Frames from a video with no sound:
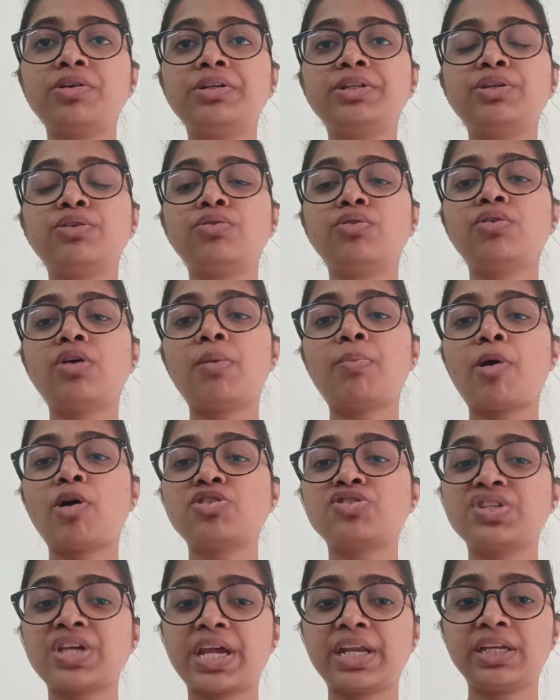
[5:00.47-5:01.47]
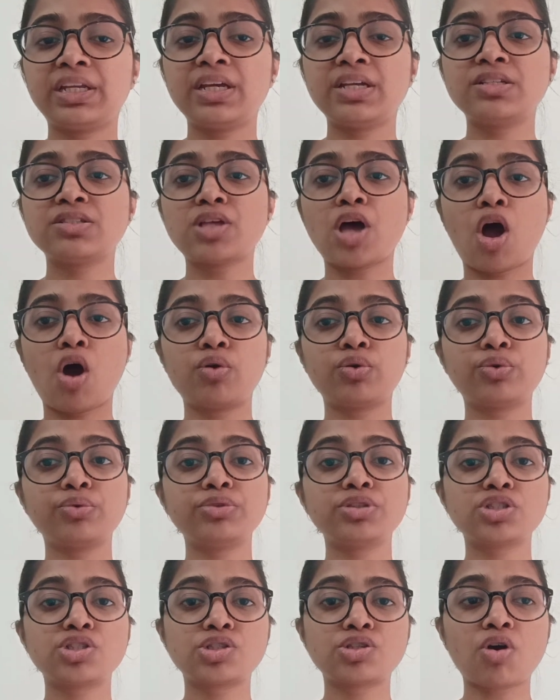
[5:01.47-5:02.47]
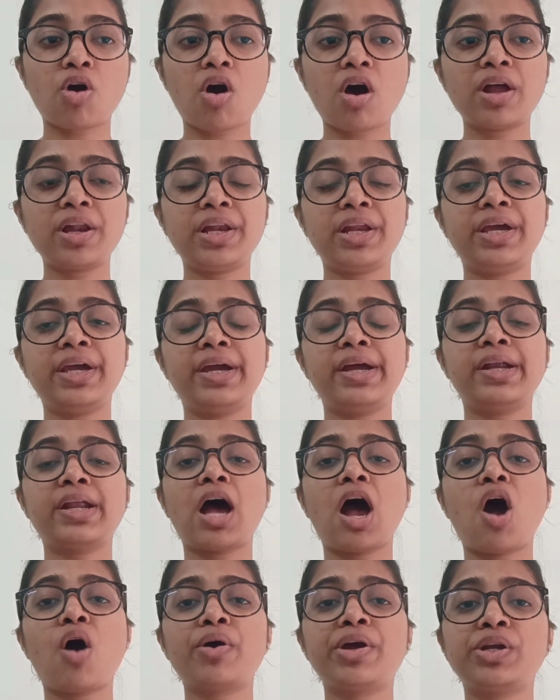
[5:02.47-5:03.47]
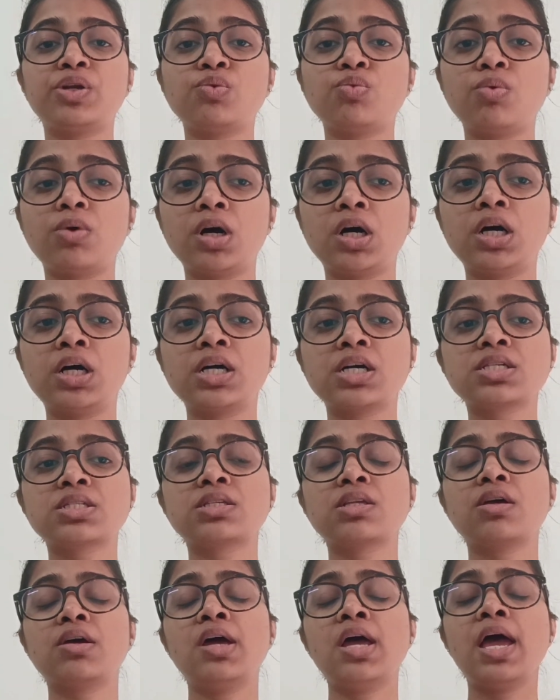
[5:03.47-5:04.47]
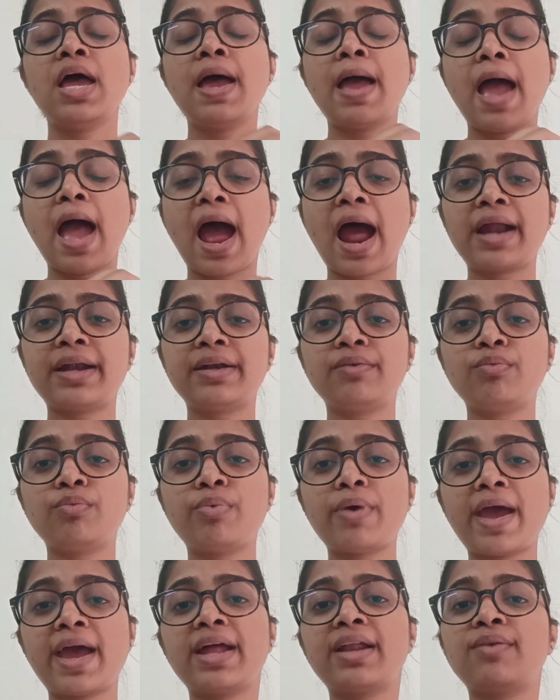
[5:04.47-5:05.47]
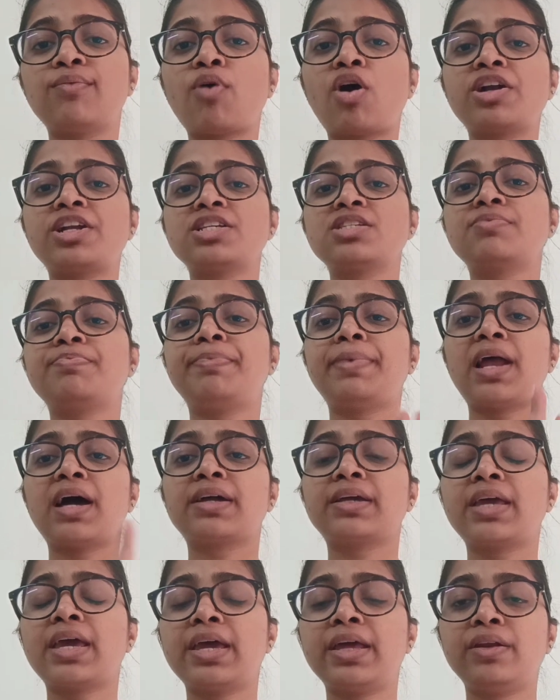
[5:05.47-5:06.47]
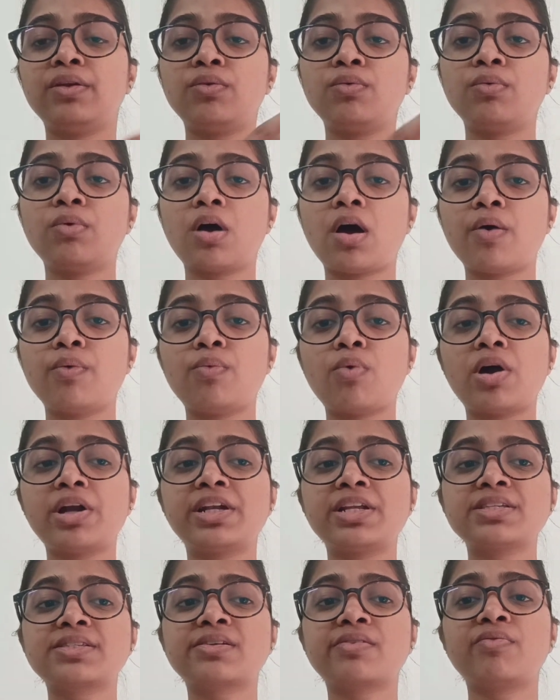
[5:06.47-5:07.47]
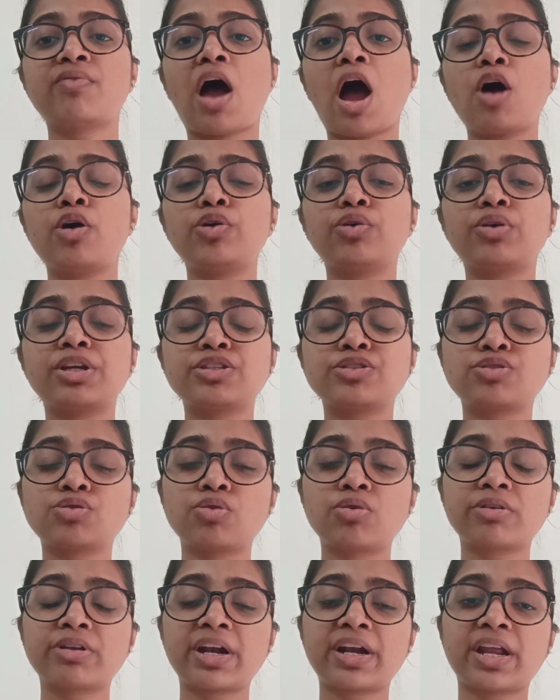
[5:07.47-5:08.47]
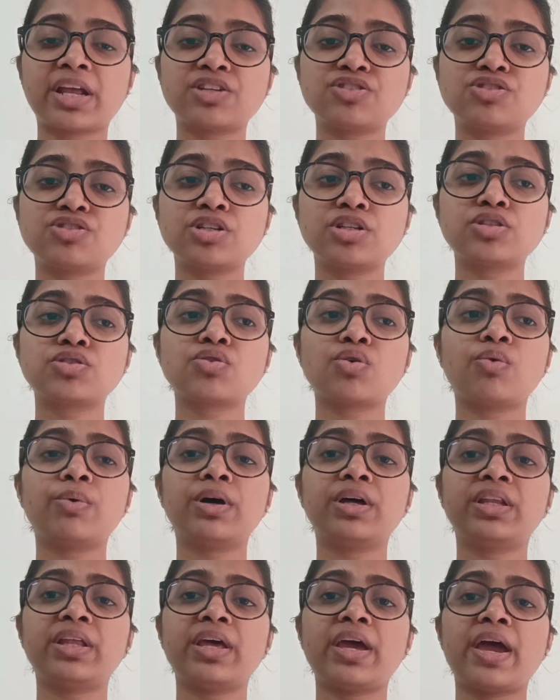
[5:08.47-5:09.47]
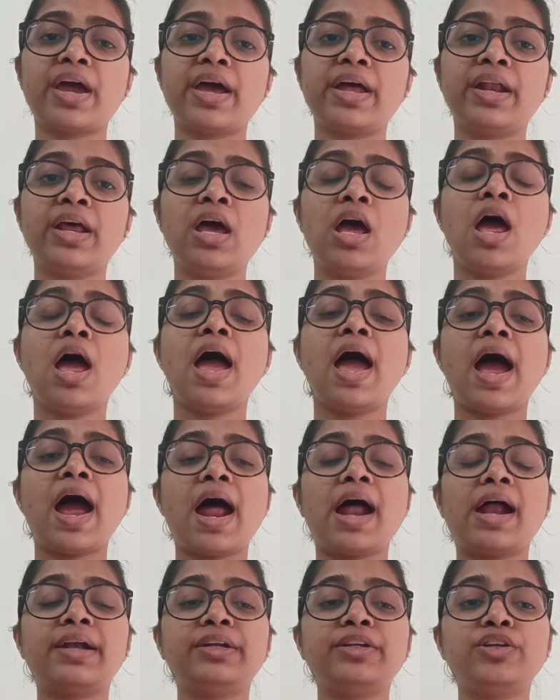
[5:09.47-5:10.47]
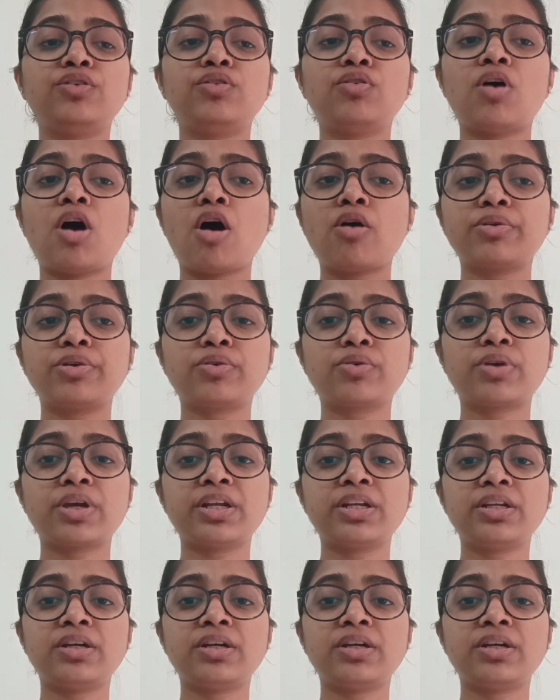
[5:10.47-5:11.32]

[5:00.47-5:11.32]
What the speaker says: you know about Jenkins, how to install it, how it works, and where, what is plugin, what is, how you can store credentials over there, and you know how you can